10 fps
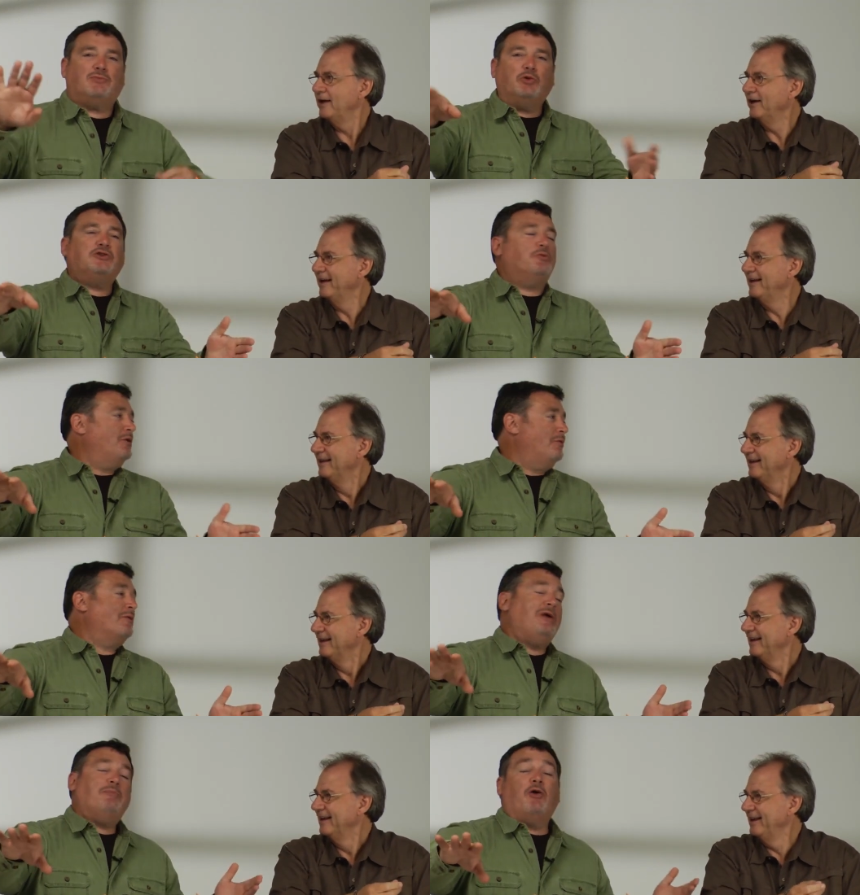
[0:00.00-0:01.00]
Speaker 1: we'll, just, we,
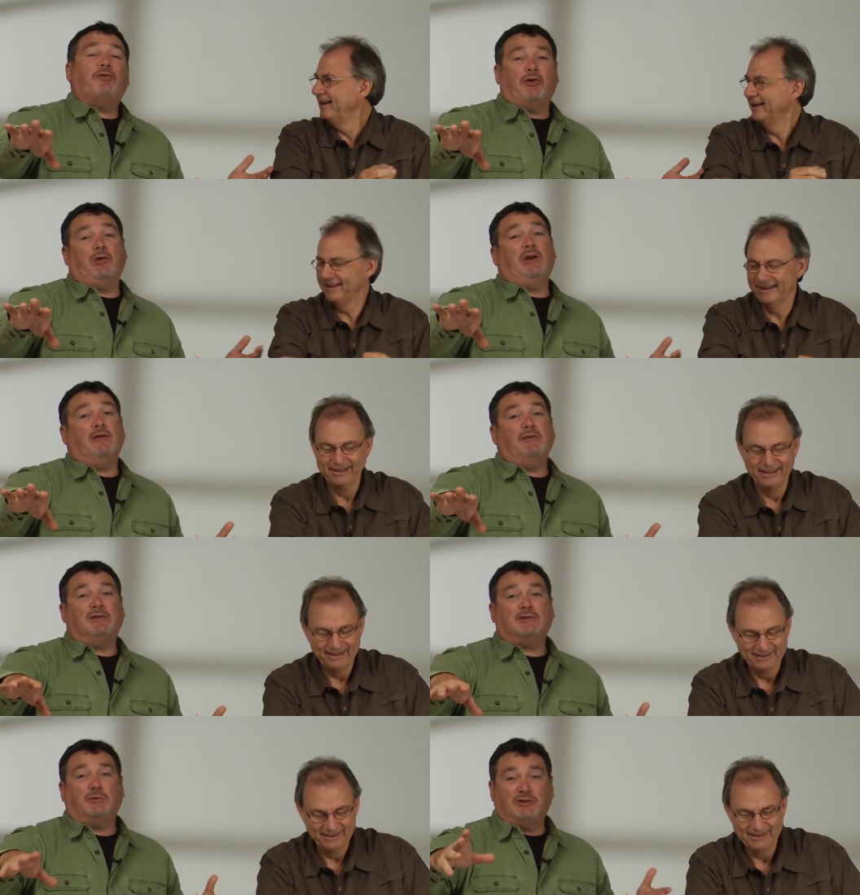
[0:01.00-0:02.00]
we both agree on
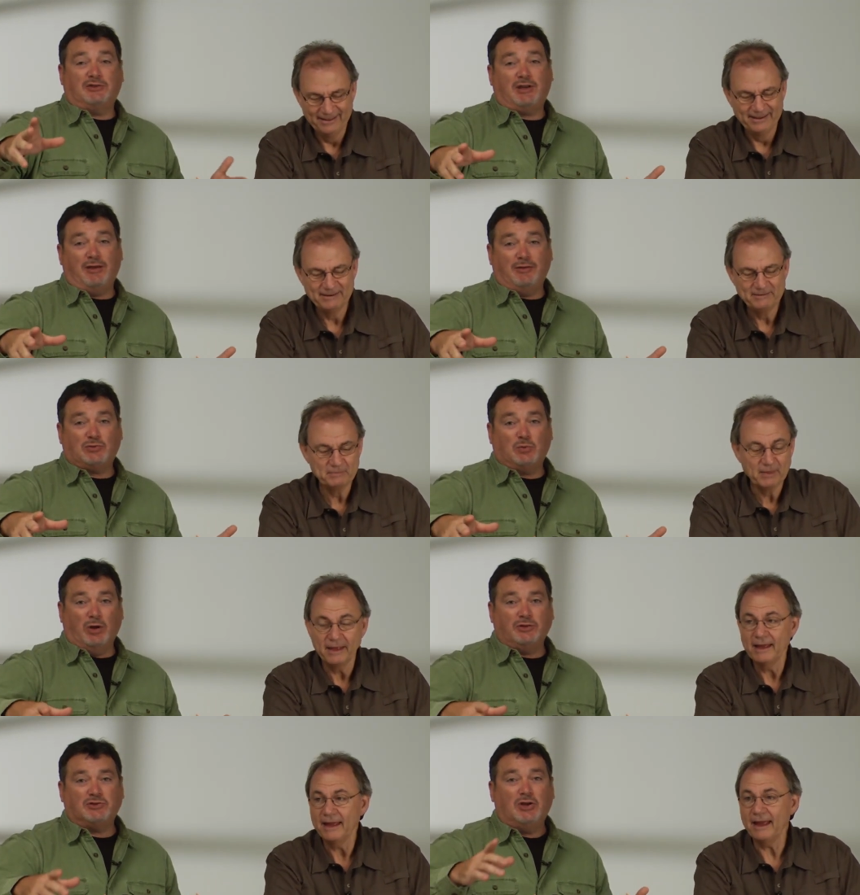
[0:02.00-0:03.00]
this, so we'll just say this
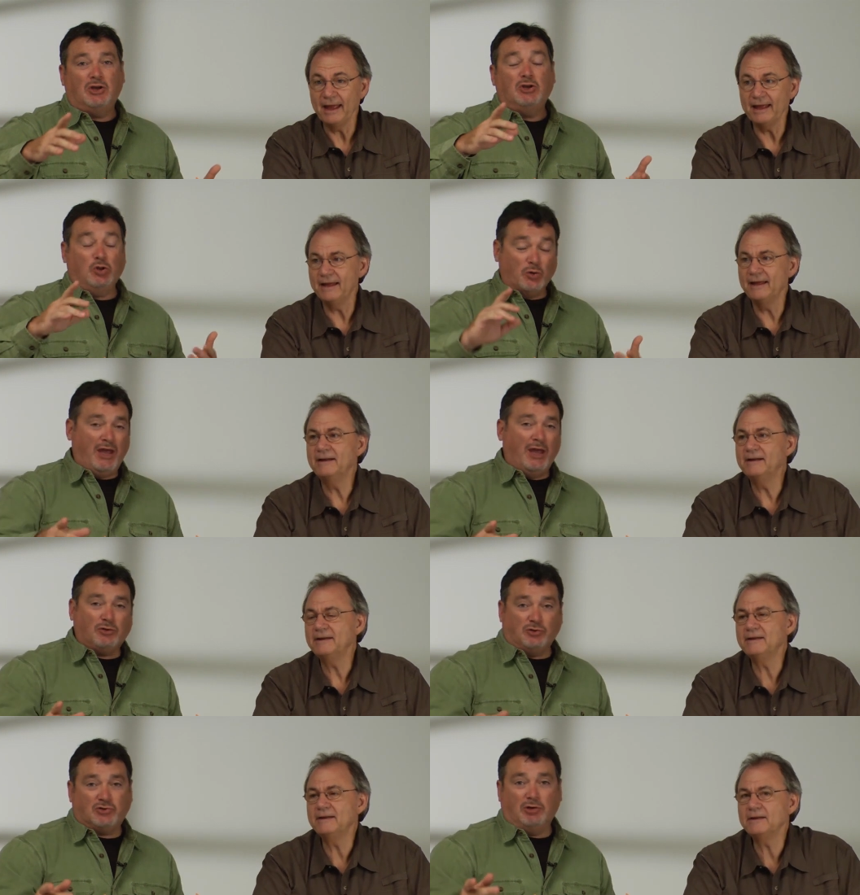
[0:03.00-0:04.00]
once. You can't
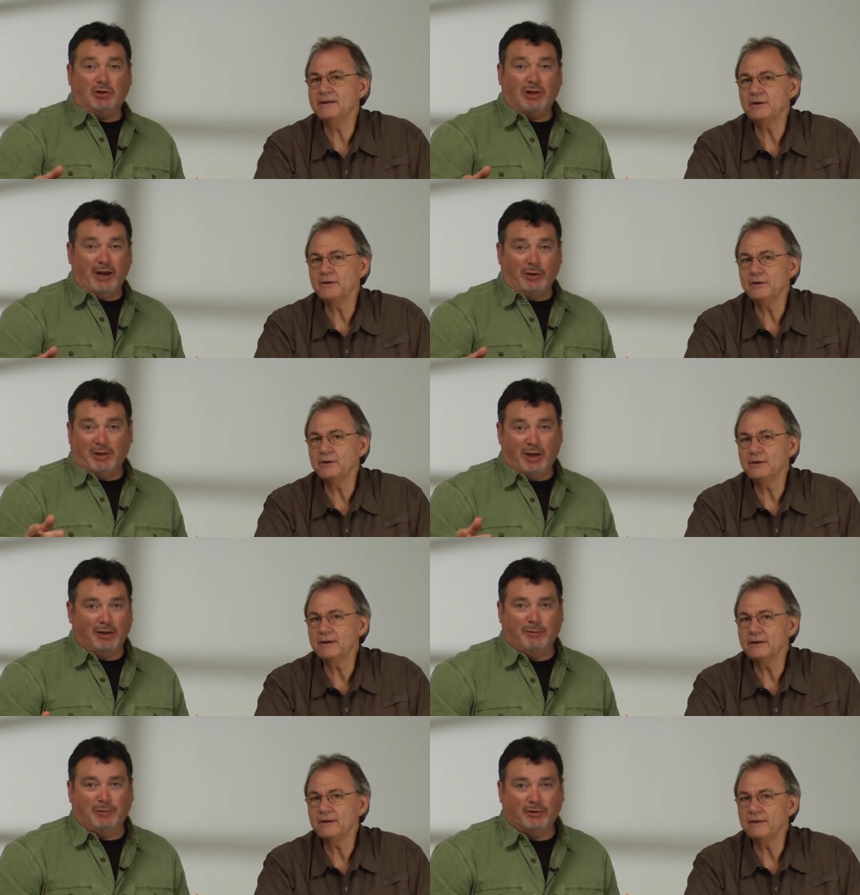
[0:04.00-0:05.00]
do studio lighting without a
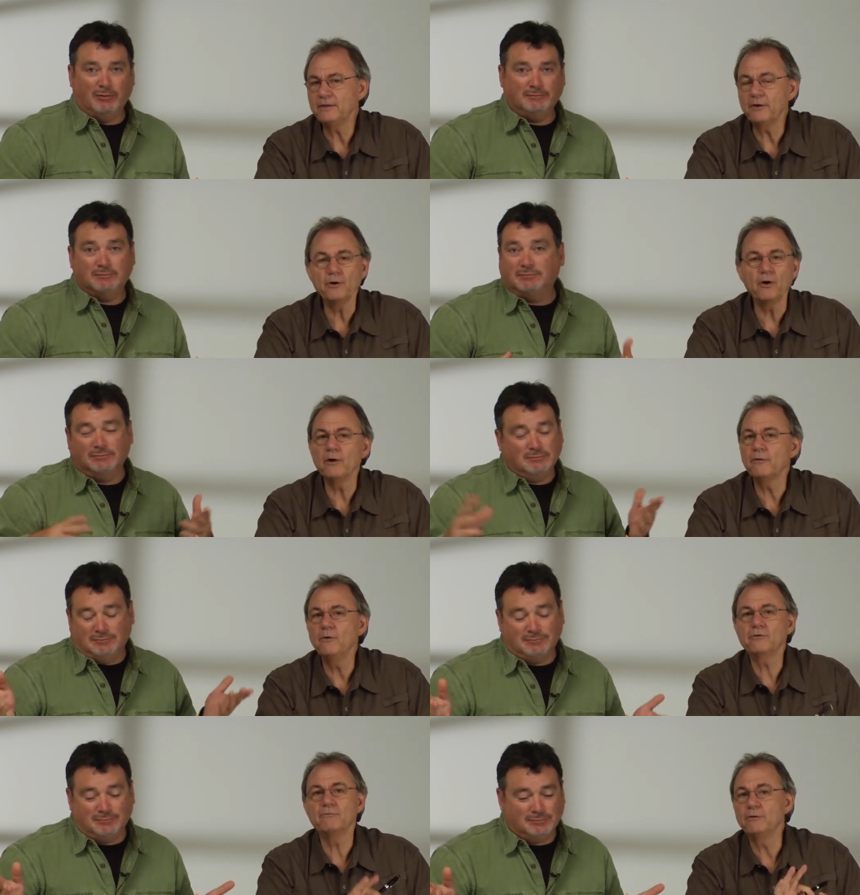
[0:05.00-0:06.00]
light meter.
Speaker 2: There are
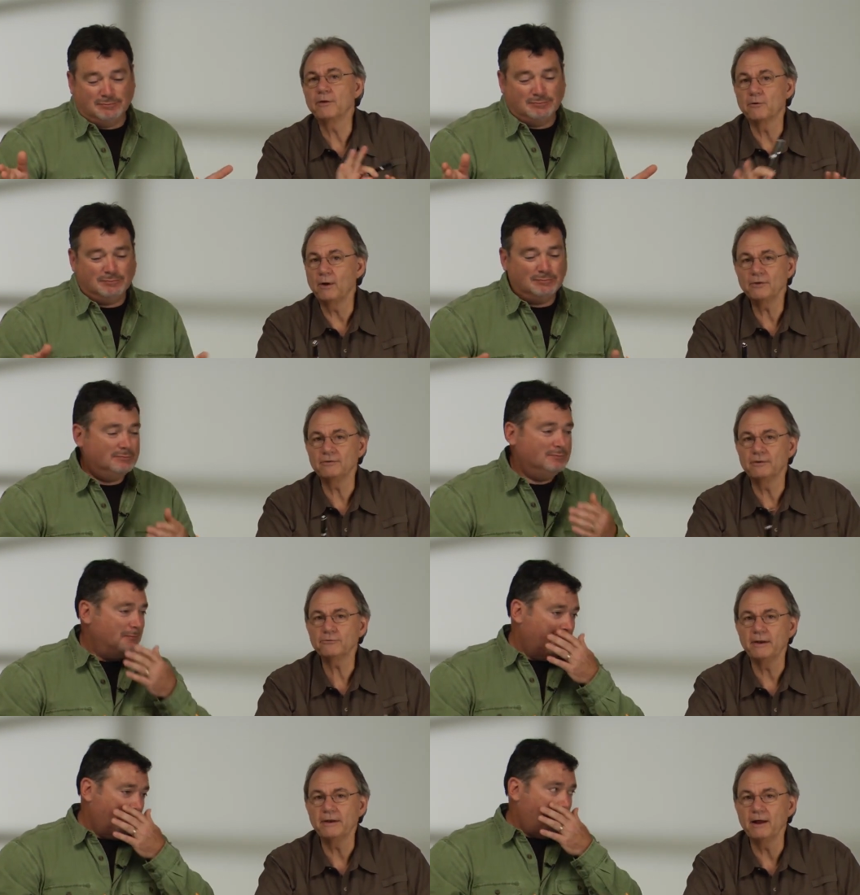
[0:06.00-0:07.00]
those of you that are watching
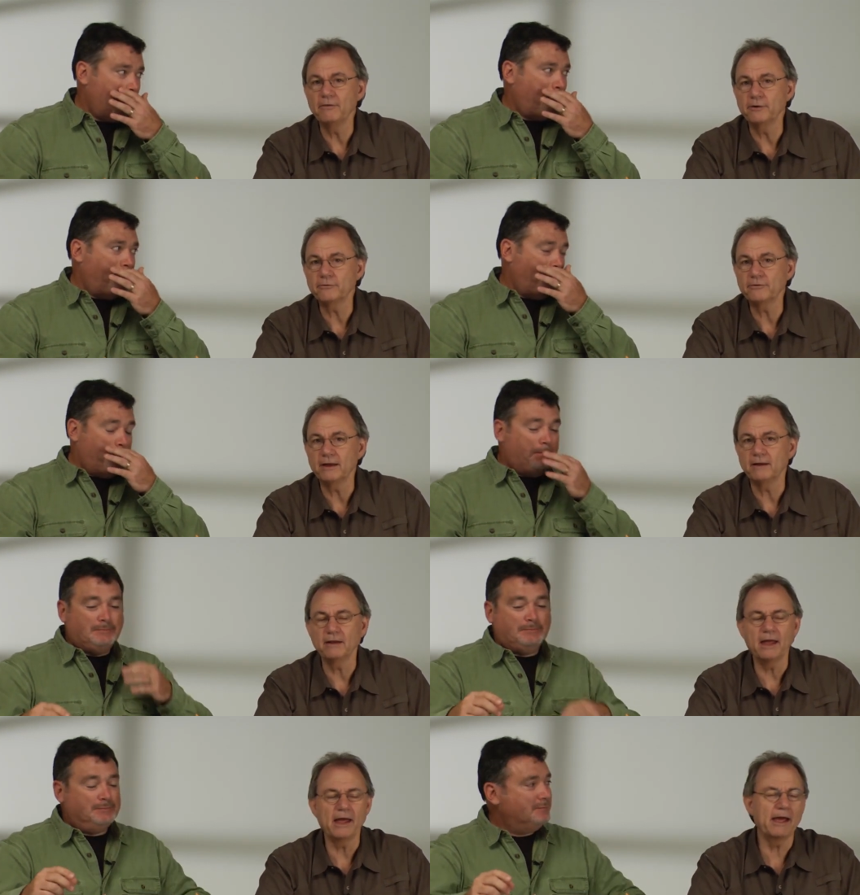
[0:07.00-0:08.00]
this right now that are saying,
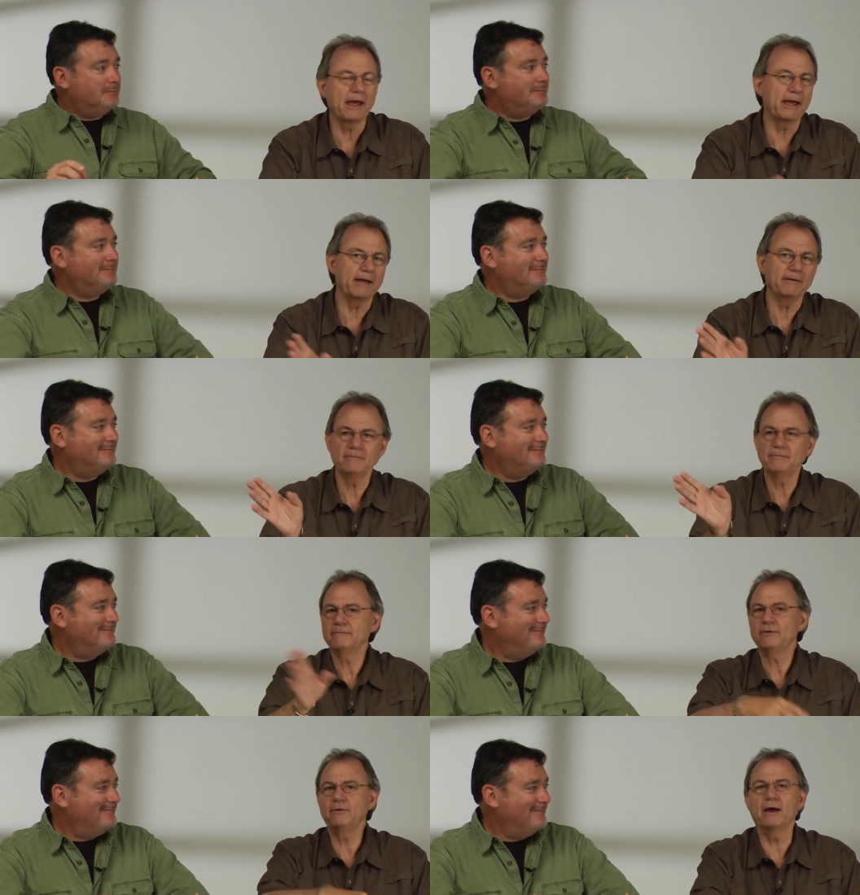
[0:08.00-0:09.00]
ah,
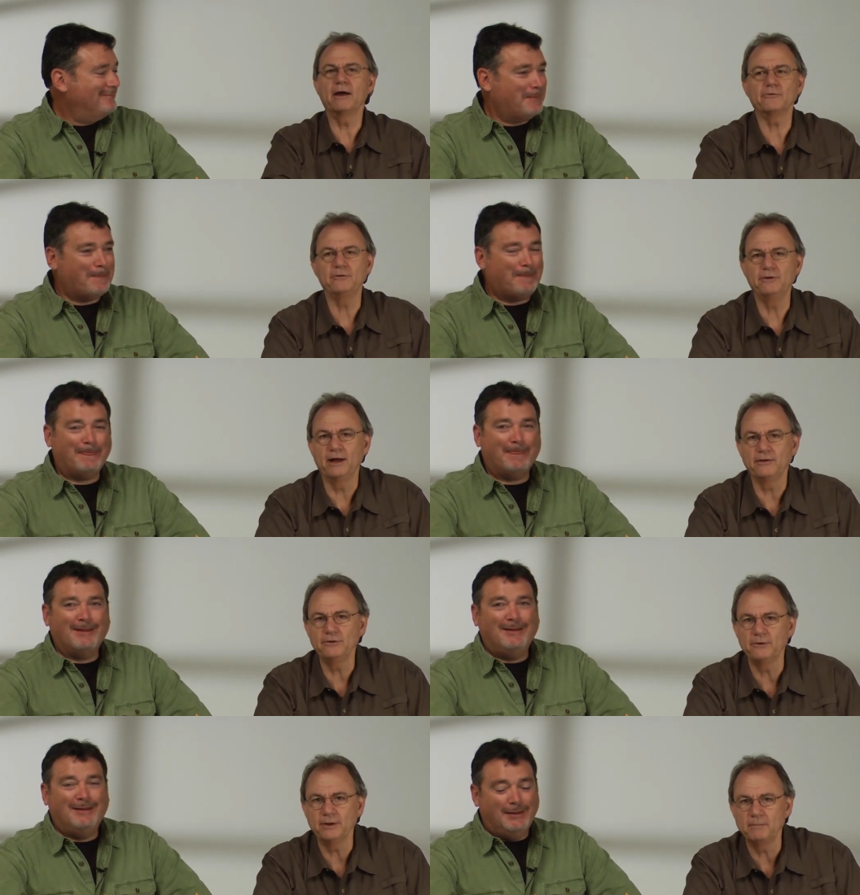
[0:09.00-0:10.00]
you guys are nuts.
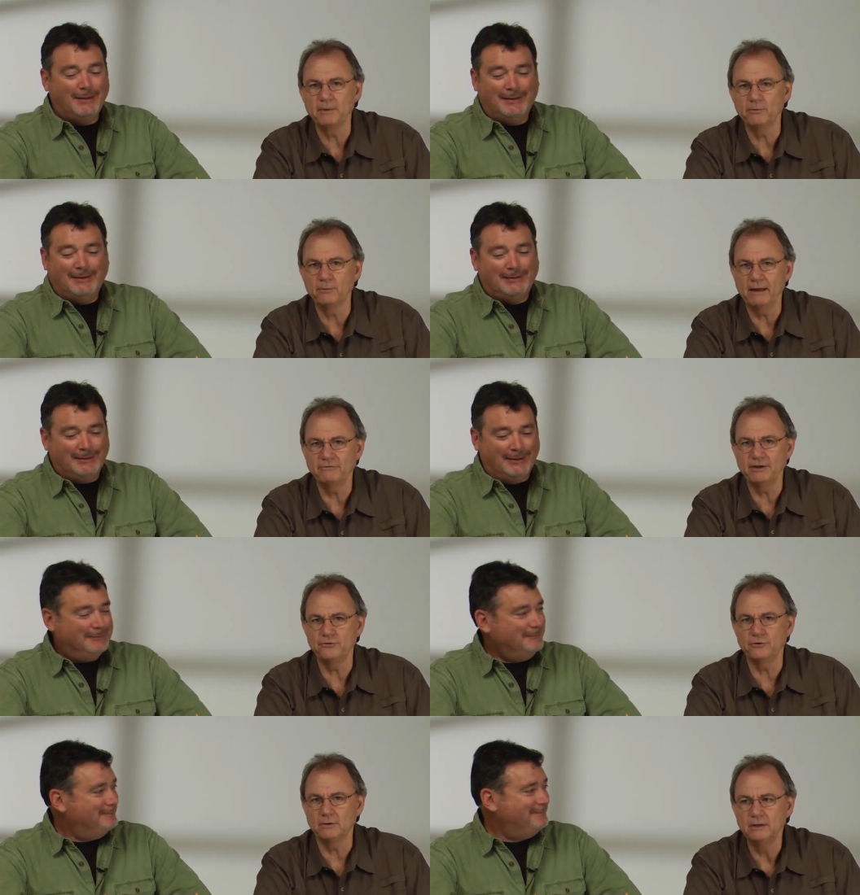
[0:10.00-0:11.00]
You don't need a meter. We have yeah.
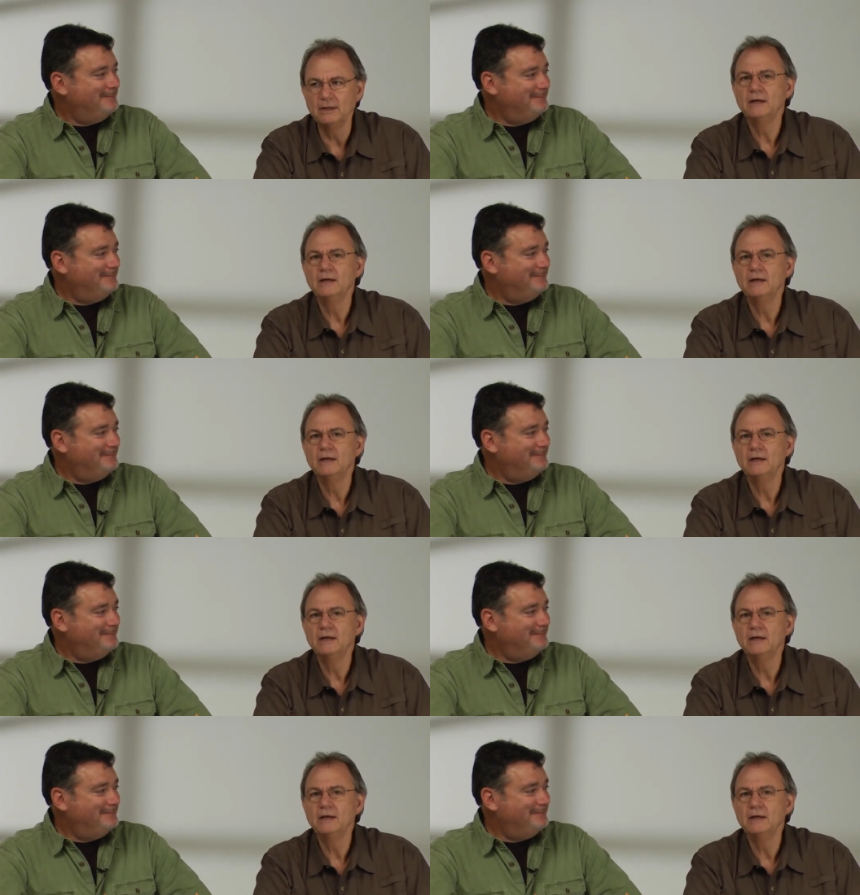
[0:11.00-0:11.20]
digital.